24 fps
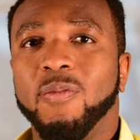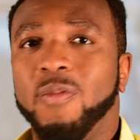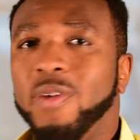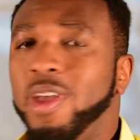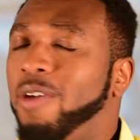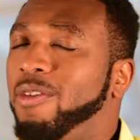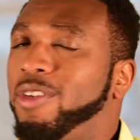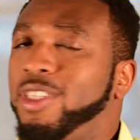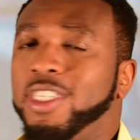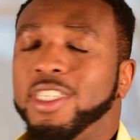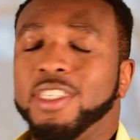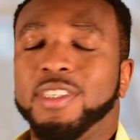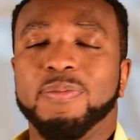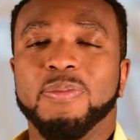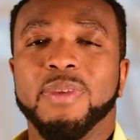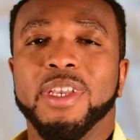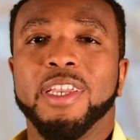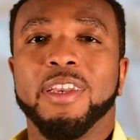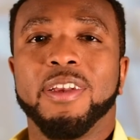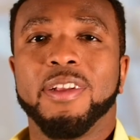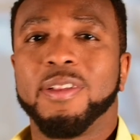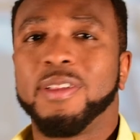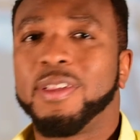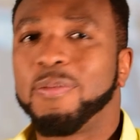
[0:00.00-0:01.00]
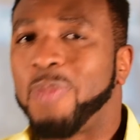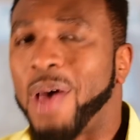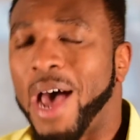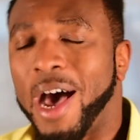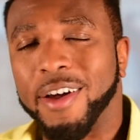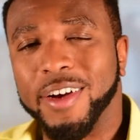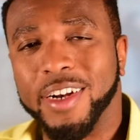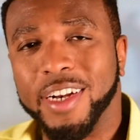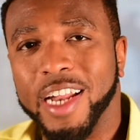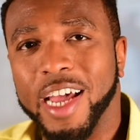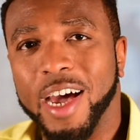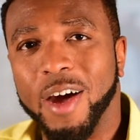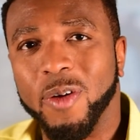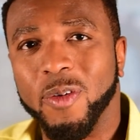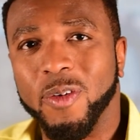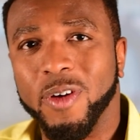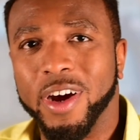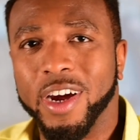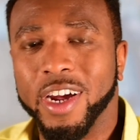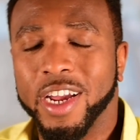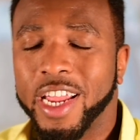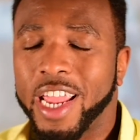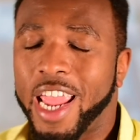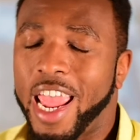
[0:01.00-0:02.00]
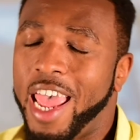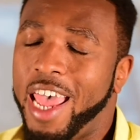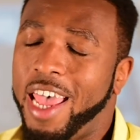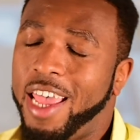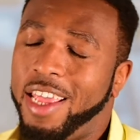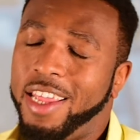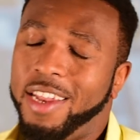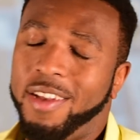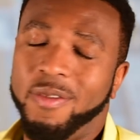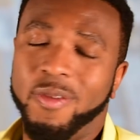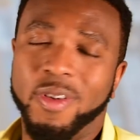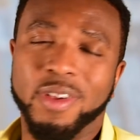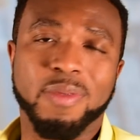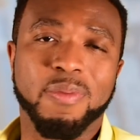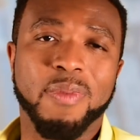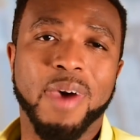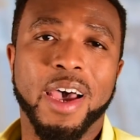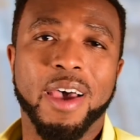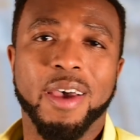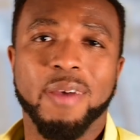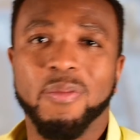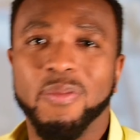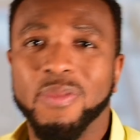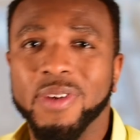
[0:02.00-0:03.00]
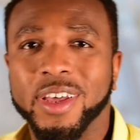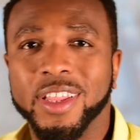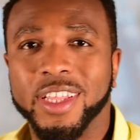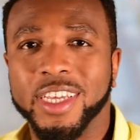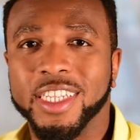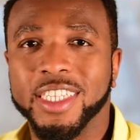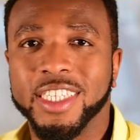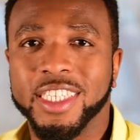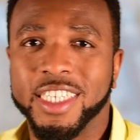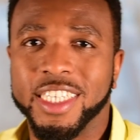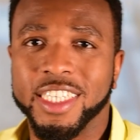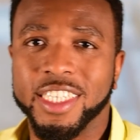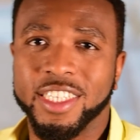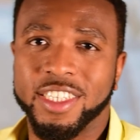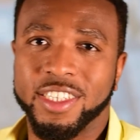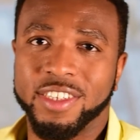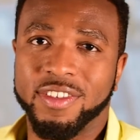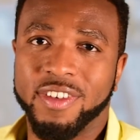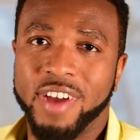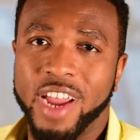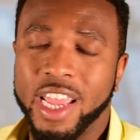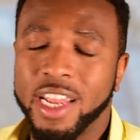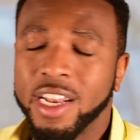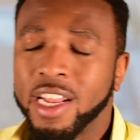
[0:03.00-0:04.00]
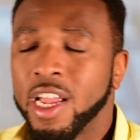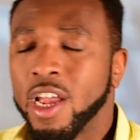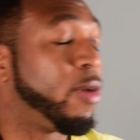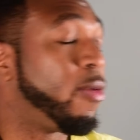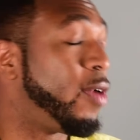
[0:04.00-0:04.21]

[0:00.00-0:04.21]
it was just me pounding out work and with my brother and sister, right?